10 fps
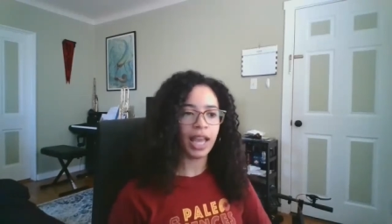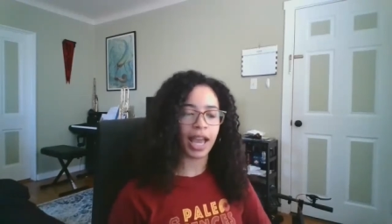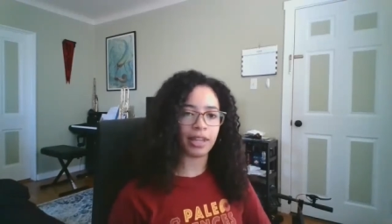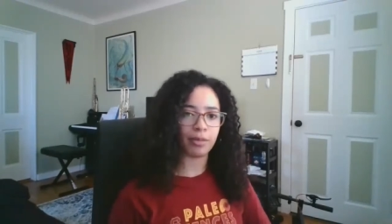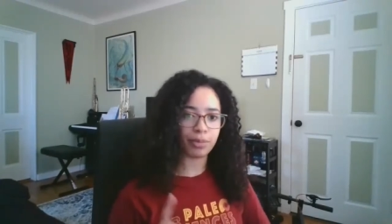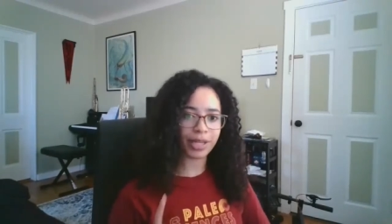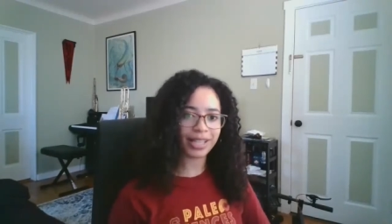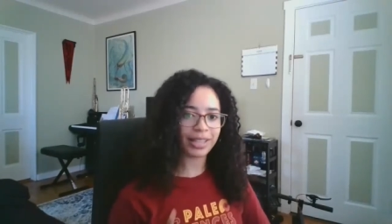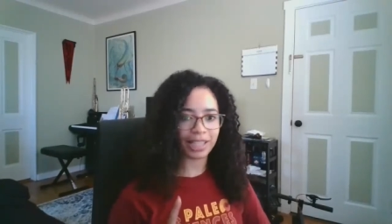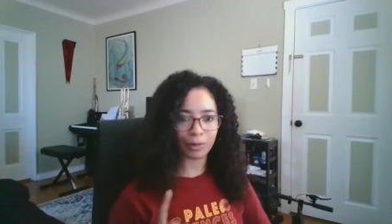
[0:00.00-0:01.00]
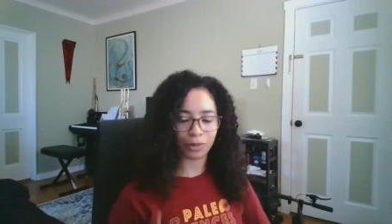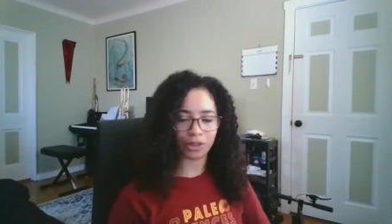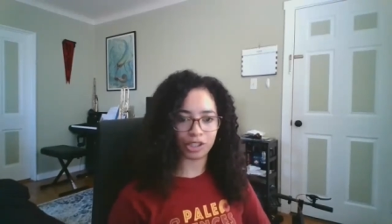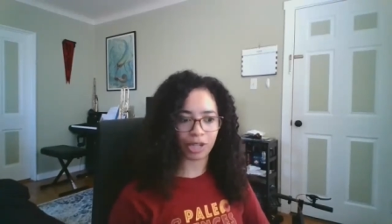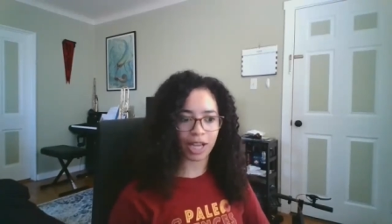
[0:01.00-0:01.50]
And the big thing with
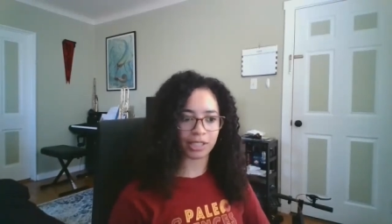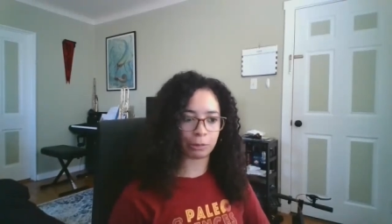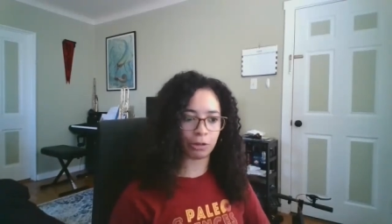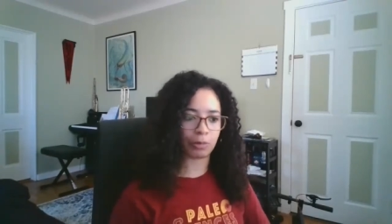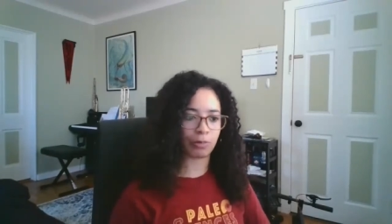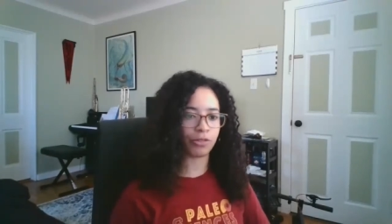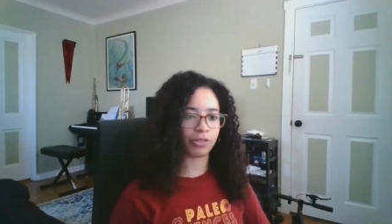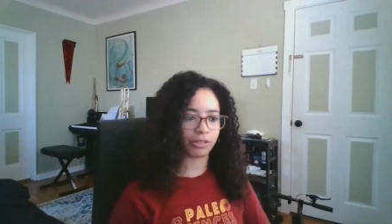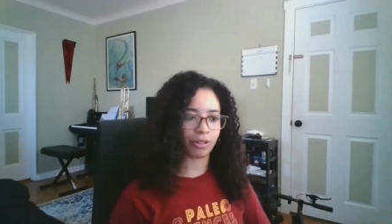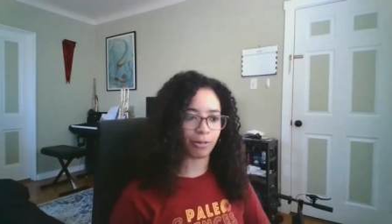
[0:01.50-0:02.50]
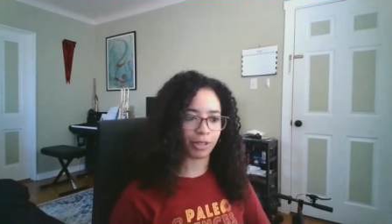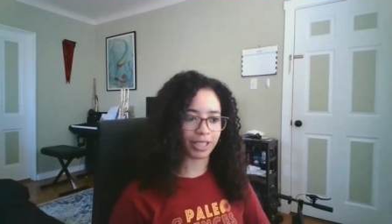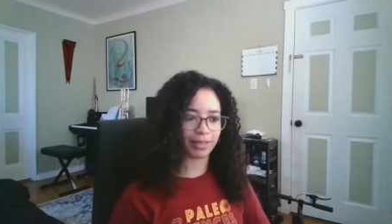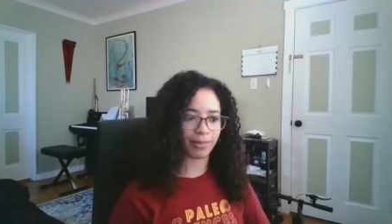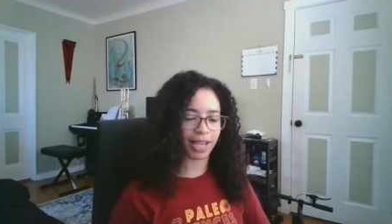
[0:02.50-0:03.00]
the Jurassic World Mosasaur, which
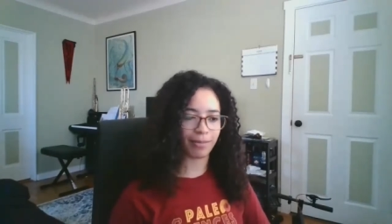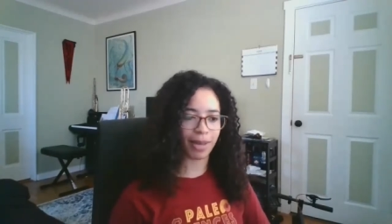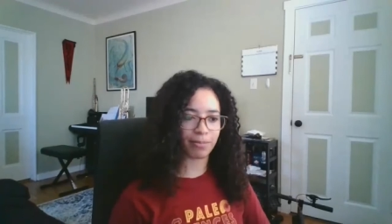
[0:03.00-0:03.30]
is my